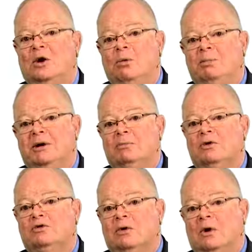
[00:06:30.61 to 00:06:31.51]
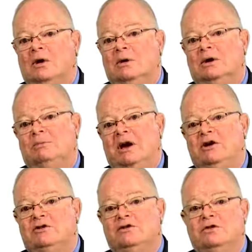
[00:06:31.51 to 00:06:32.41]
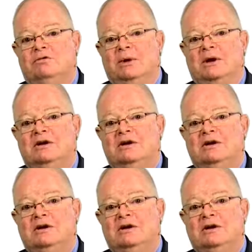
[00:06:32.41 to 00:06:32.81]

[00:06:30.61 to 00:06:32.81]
opium withdrawal in patients who have been